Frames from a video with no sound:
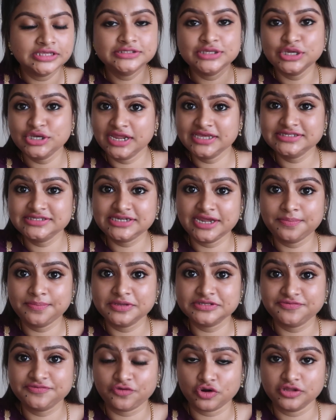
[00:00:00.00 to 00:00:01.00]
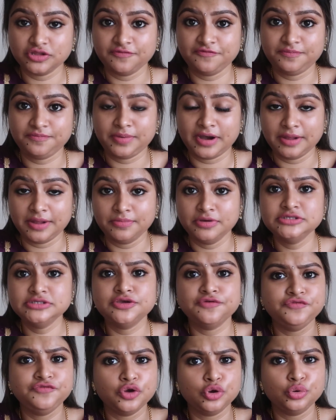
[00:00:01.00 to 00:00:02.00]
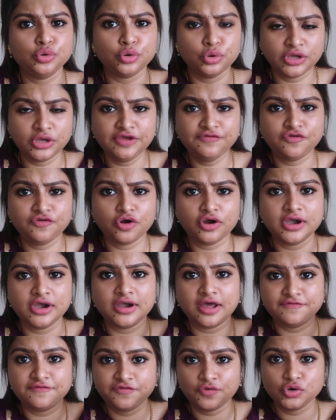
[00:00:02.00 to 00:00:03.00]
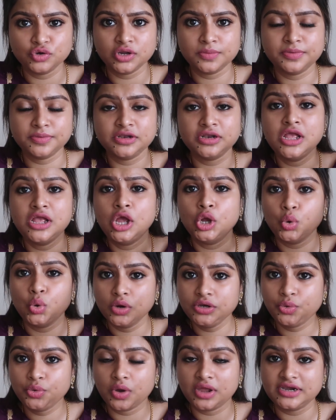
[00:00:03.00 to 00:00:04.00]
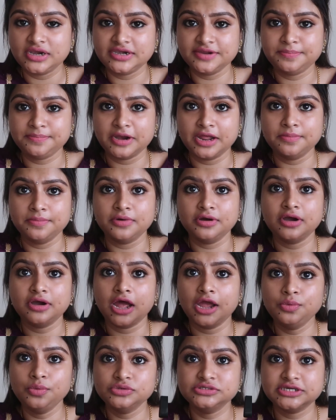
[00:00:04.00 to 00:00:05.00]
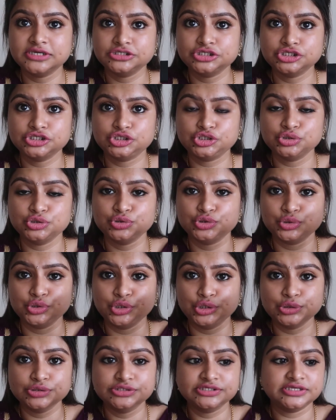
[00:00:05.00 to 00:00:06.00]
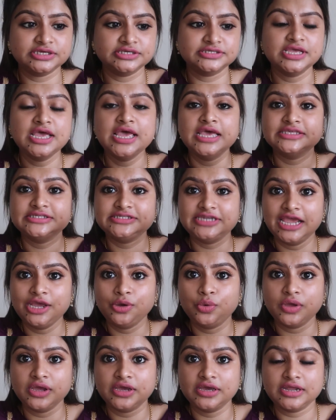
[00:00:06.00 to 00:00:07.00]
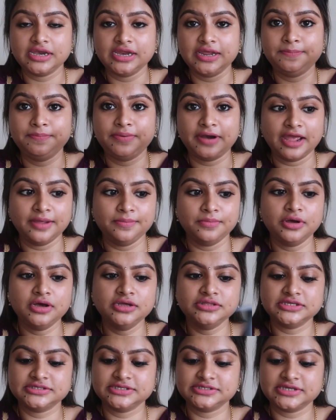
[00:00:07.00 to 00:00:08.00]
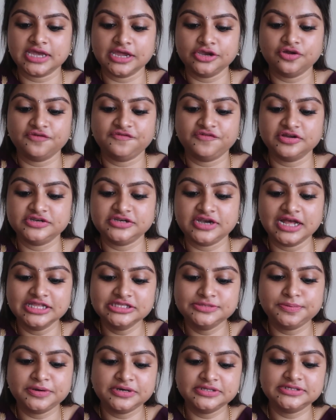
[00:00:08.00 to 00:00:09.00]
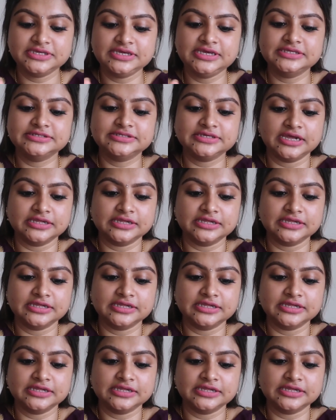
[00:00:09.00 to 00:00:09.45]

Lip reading: So next step is for the primer. So if you're looking for an affordable, good quality primer, I would suggest you to use this Stay Quickly primer. This is kind of a transparency in